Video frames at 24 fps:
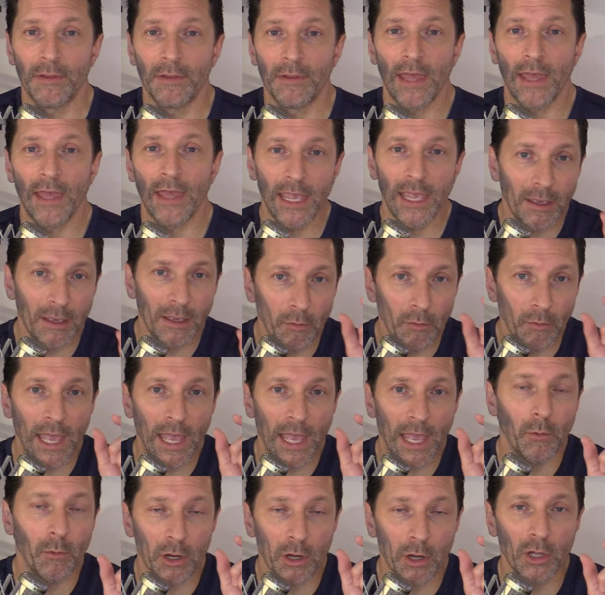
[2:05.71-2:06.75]
They they
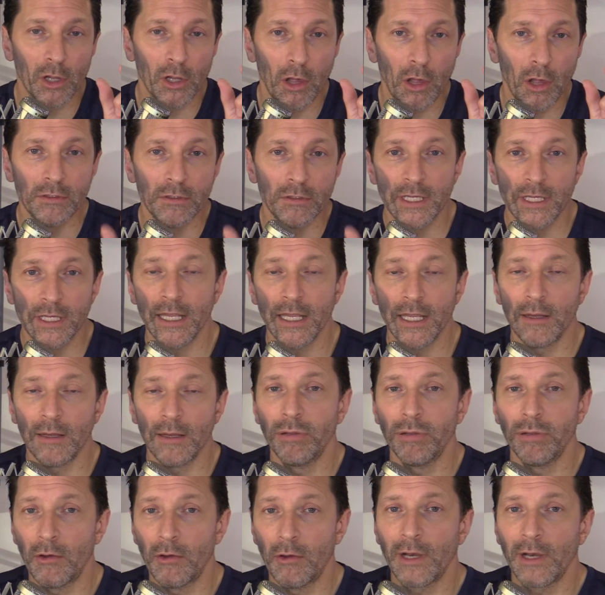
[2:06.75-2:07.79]
were close to getting
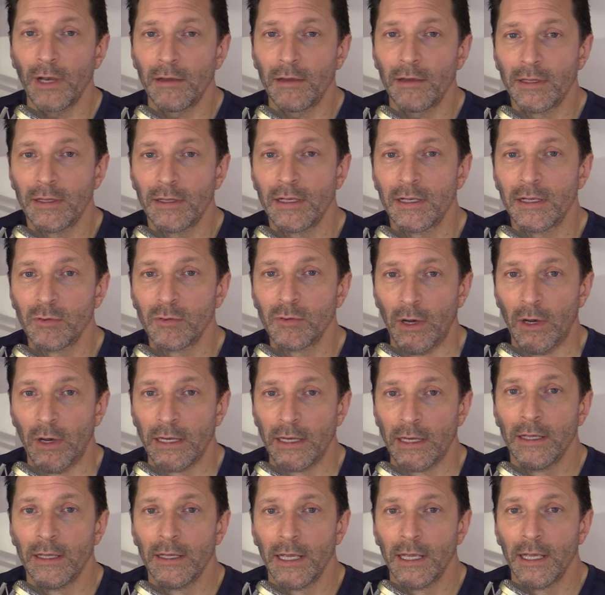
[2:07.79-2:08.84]
blown out in this one.
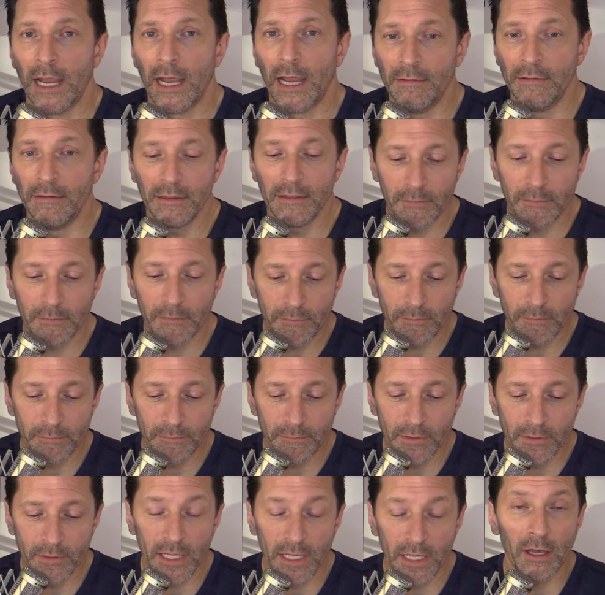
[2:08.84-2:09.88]
And then the
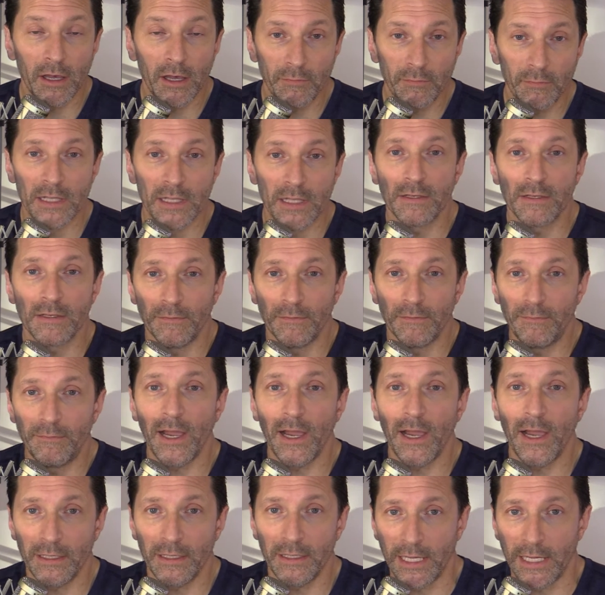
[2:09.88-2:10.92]
the offense
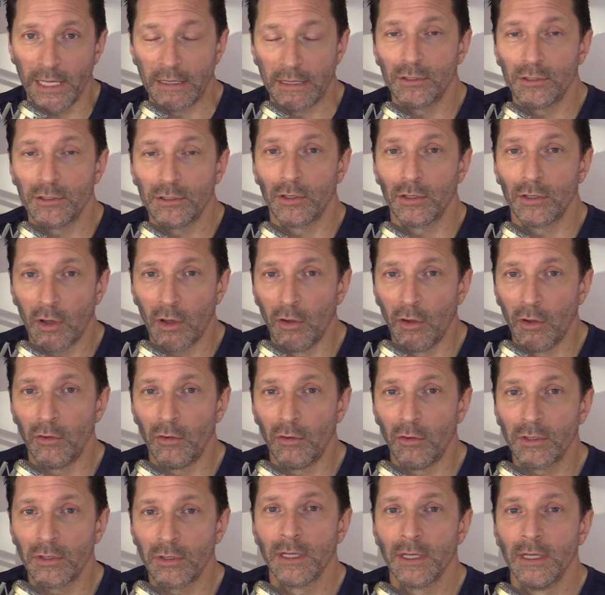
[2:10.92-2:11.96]
finally took
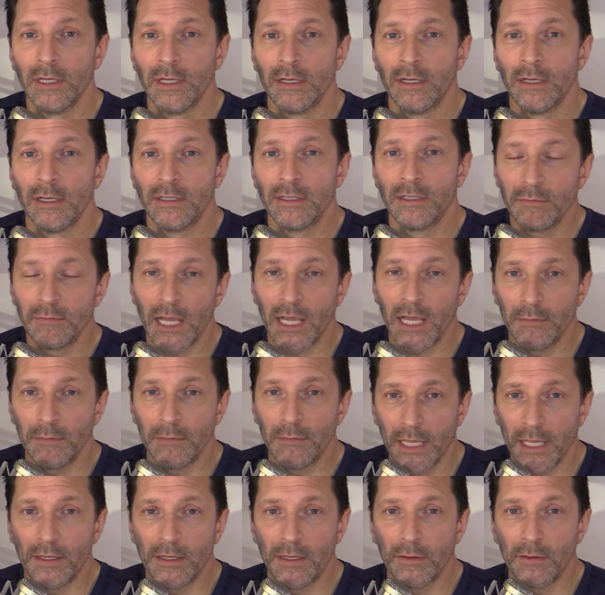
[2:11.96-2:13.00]
hold sometime
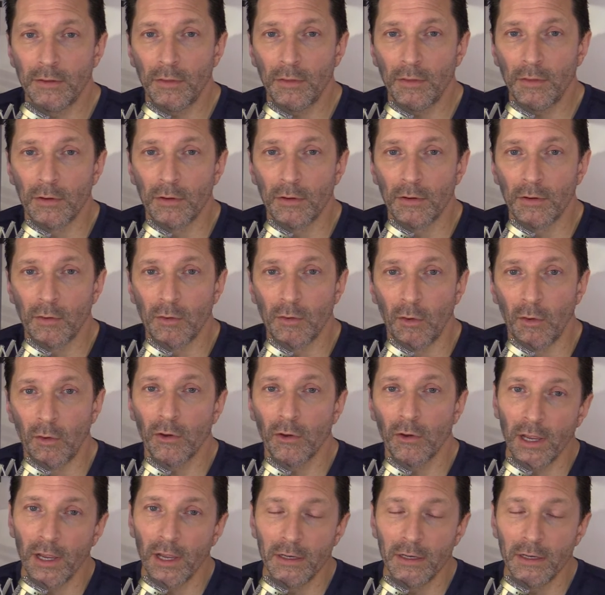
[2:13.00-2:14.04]
late in the third quarter
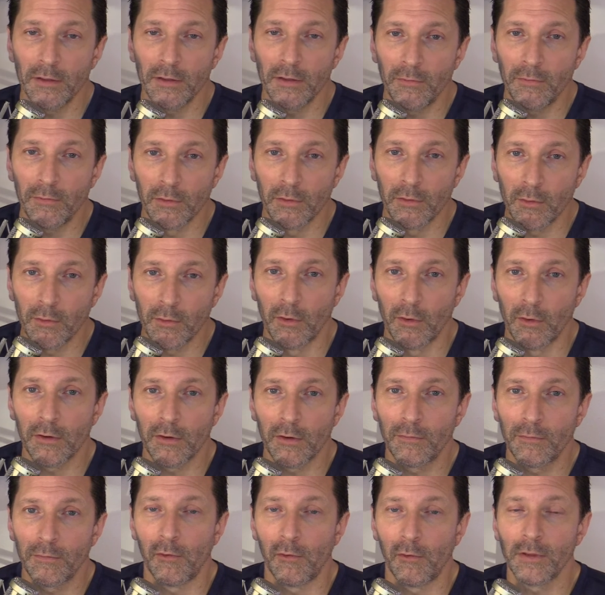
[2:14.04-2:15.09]
into the fourth quarter
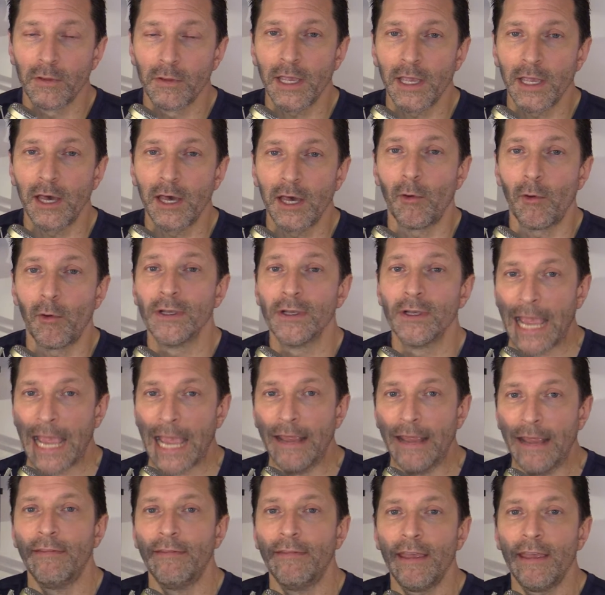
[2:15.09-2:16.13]
for the Cowboys.
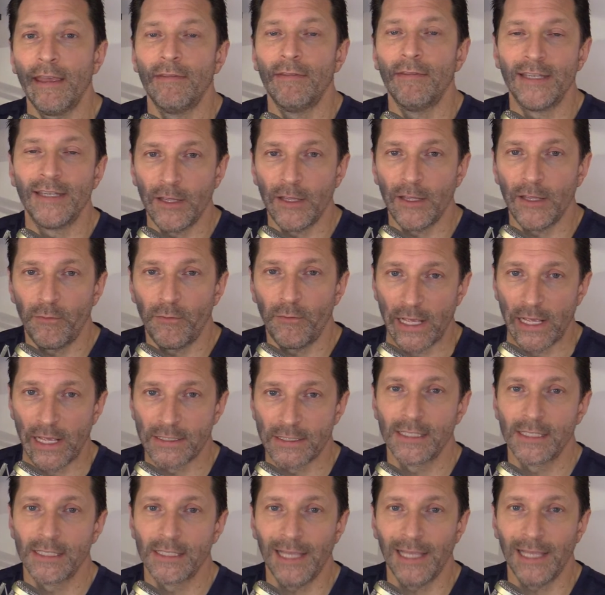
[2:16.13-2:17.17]
And then the defense
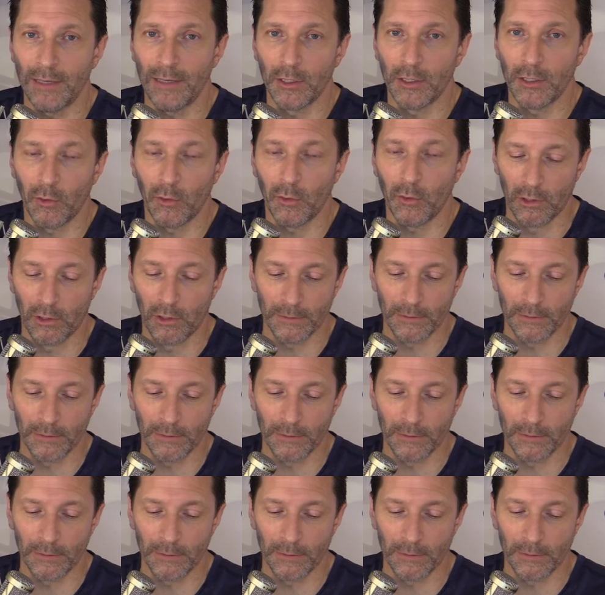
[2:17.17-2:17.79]
slammed the door.